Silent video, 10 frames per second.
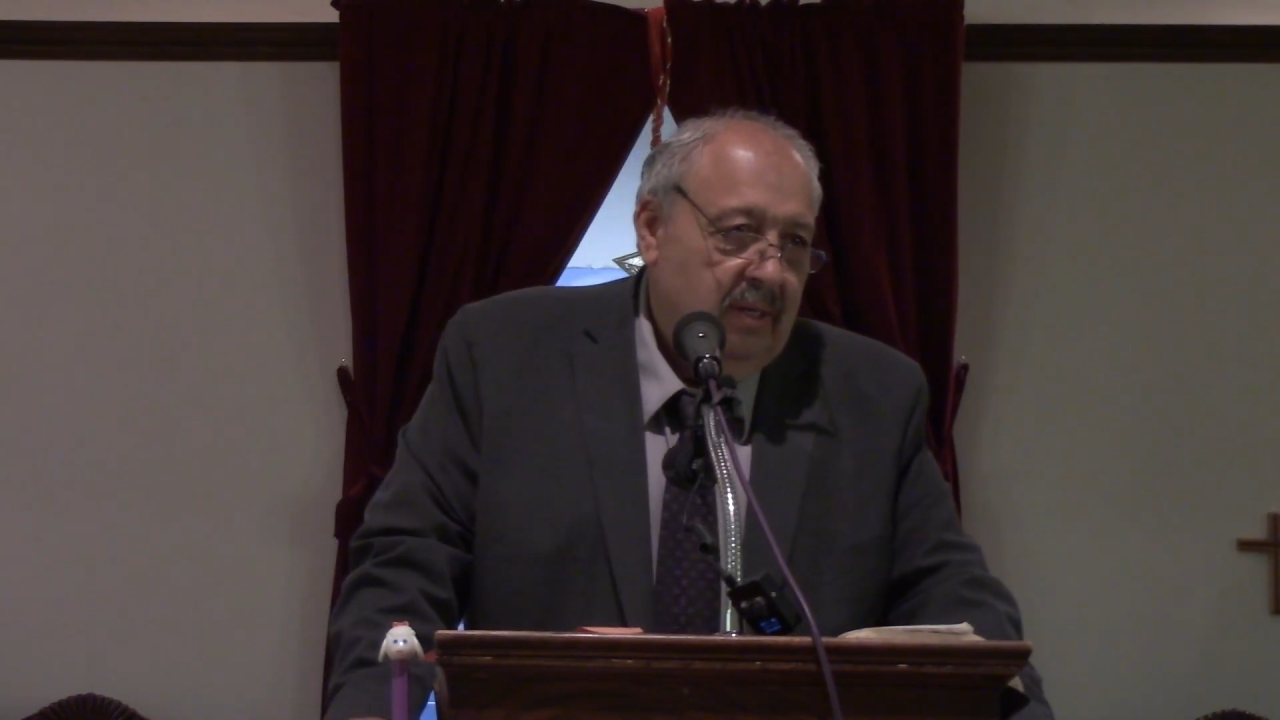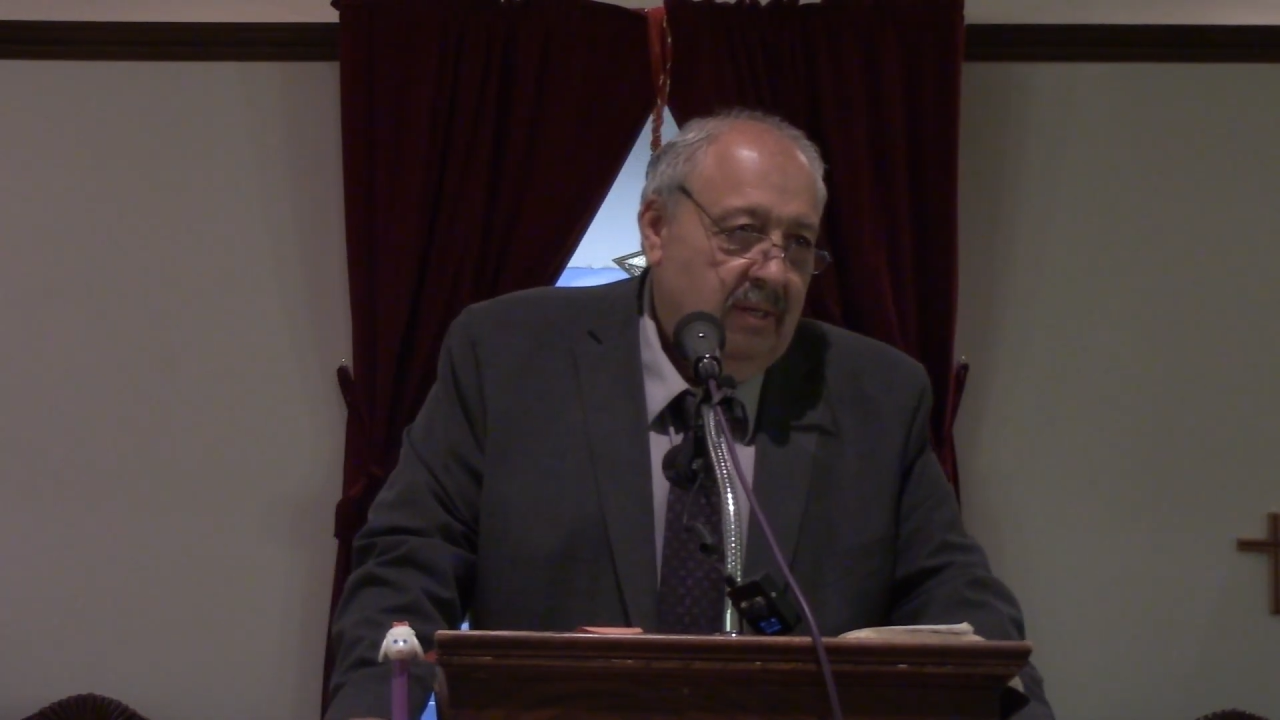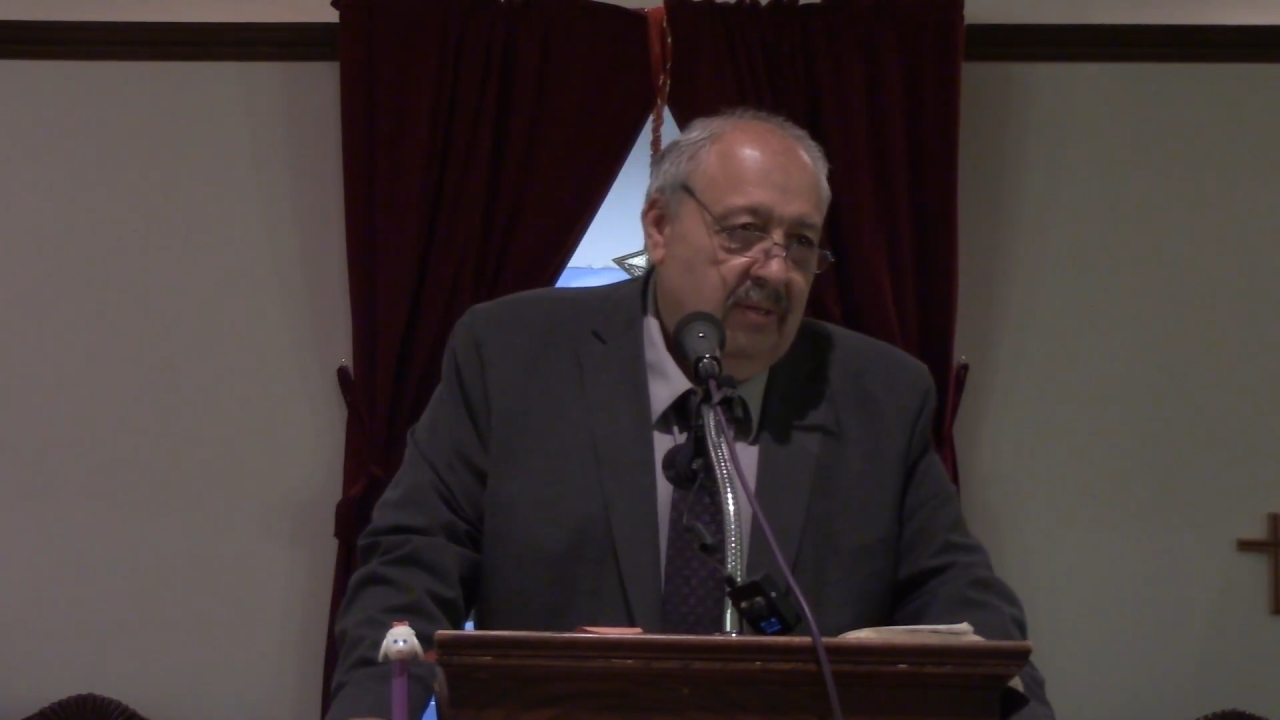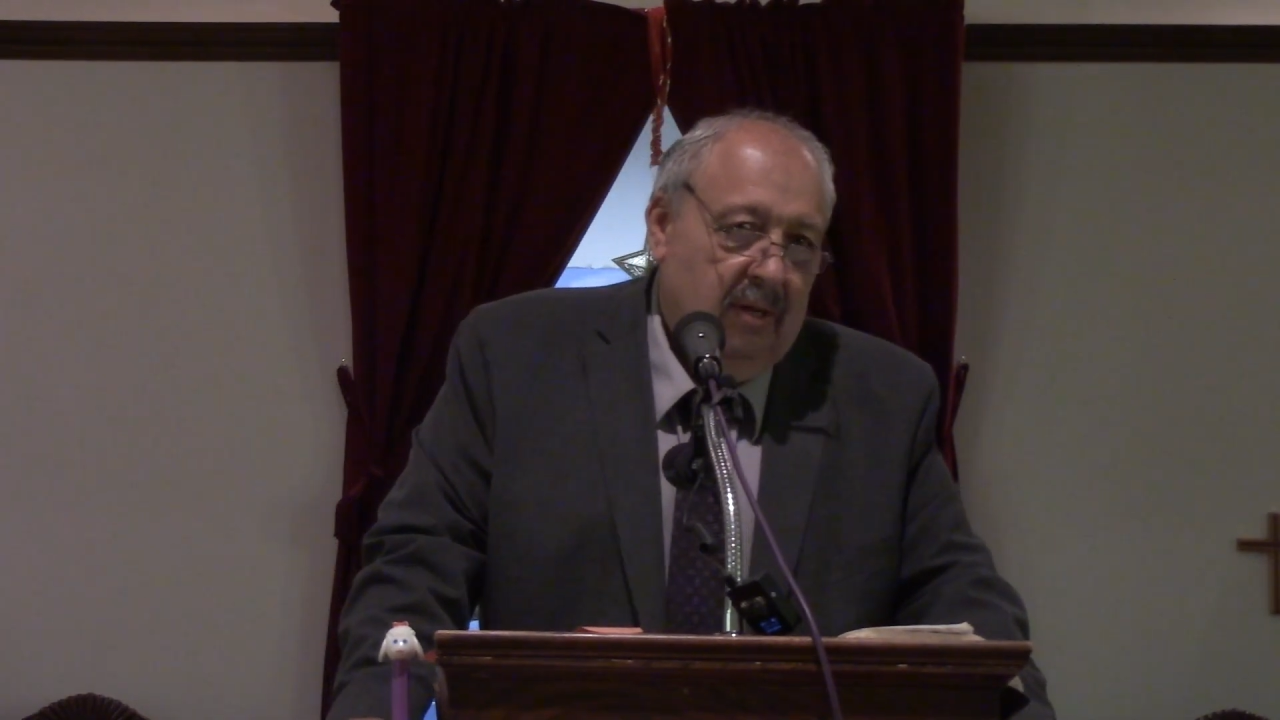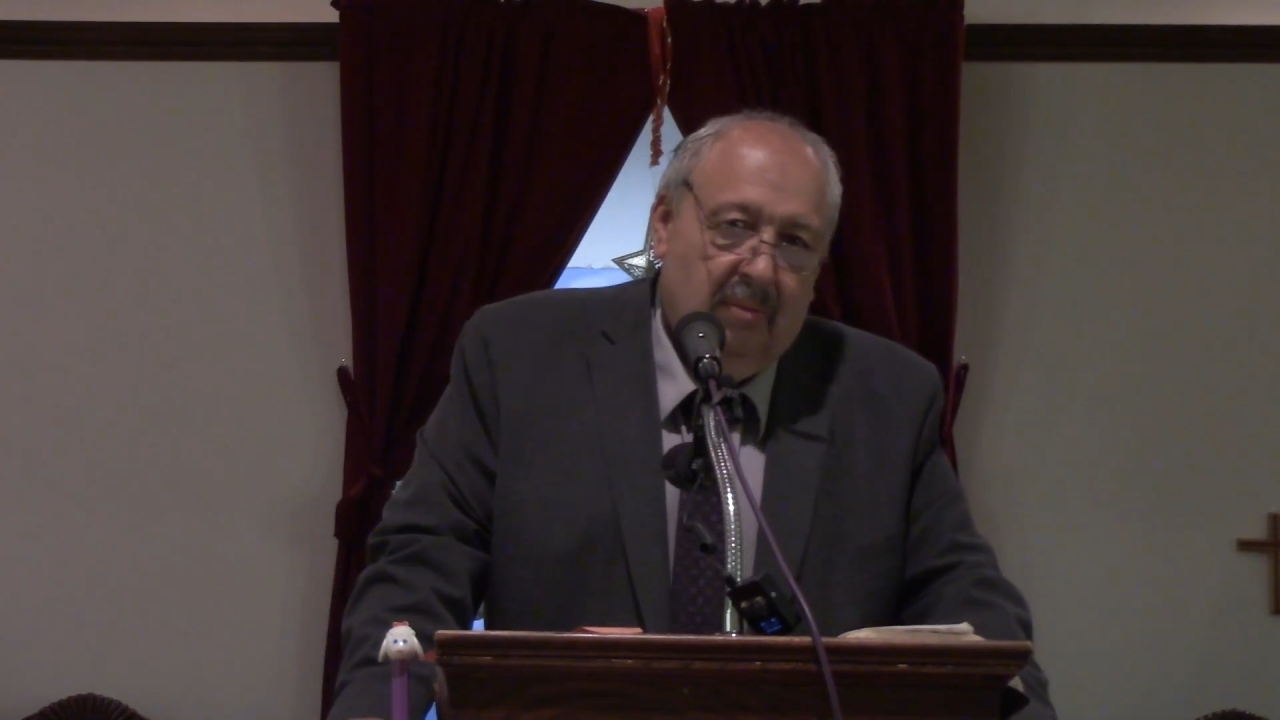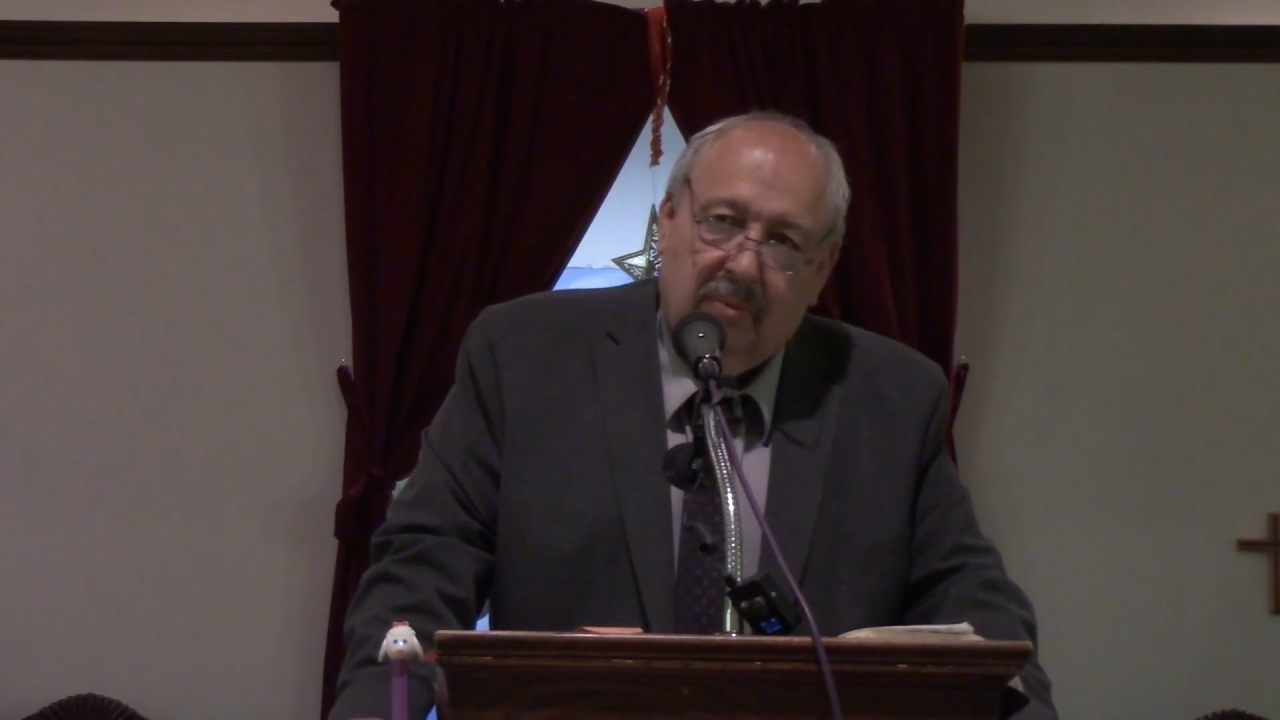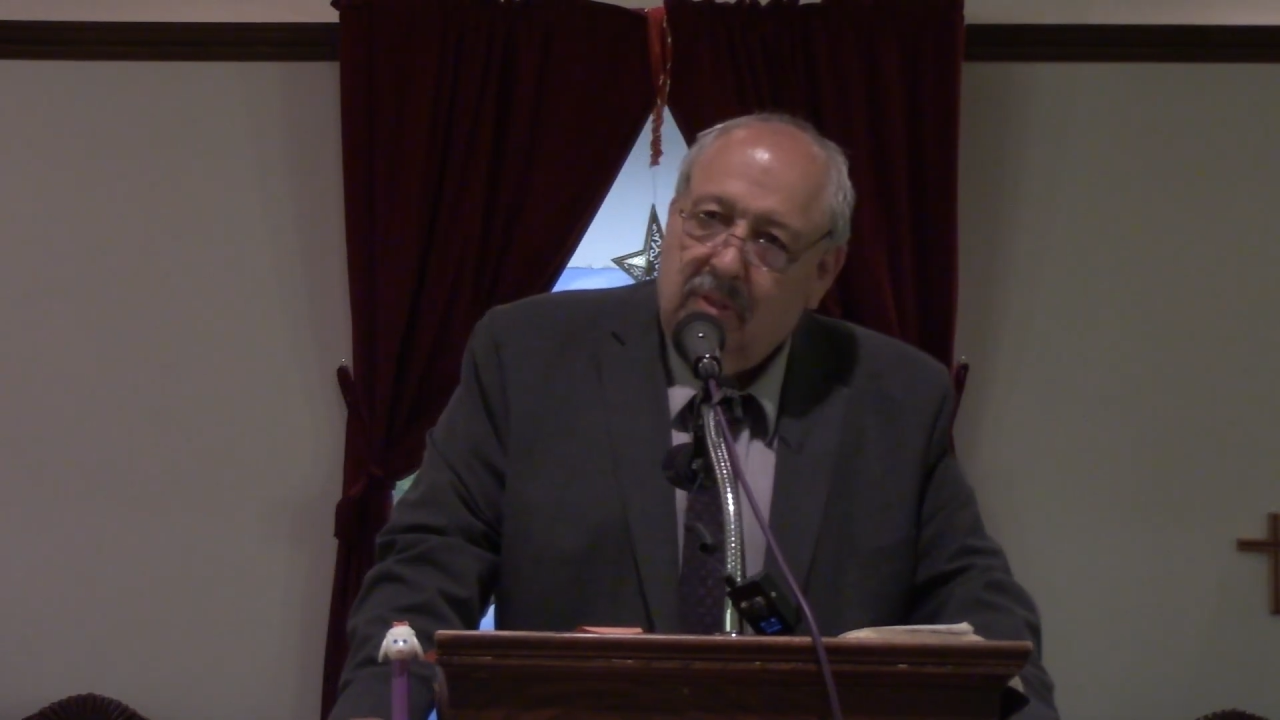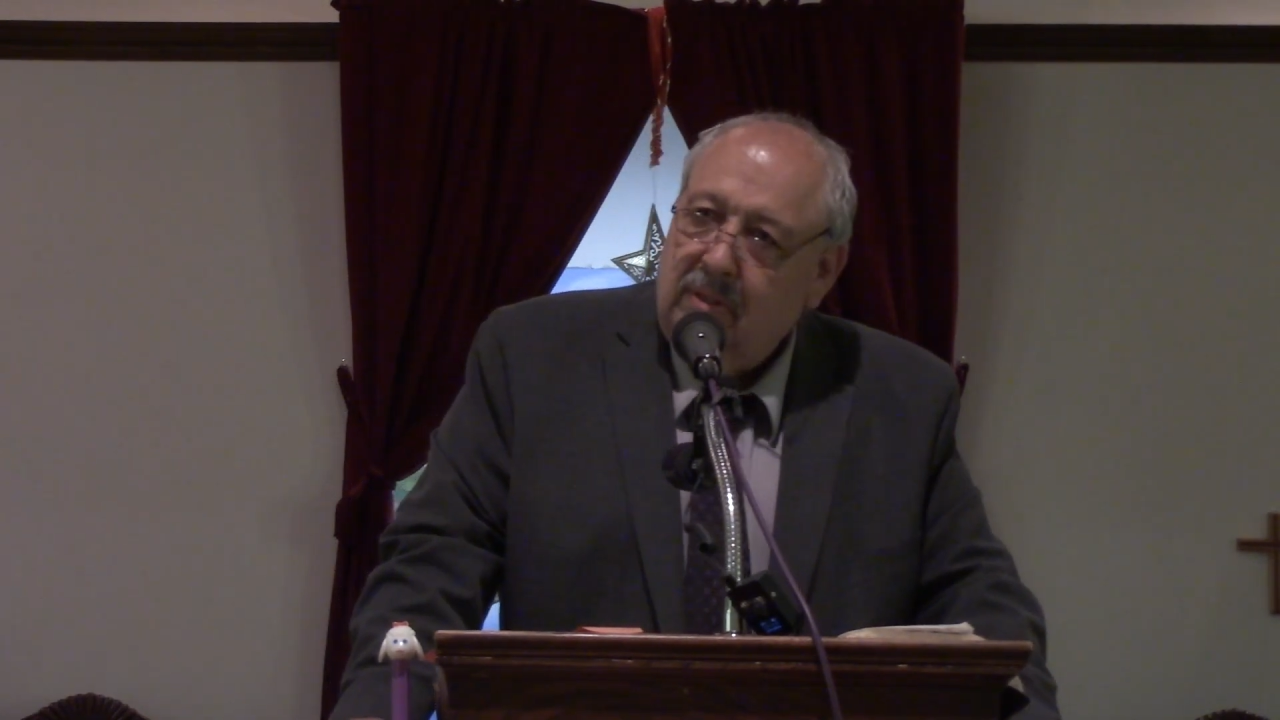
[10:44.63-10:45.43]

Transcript: His help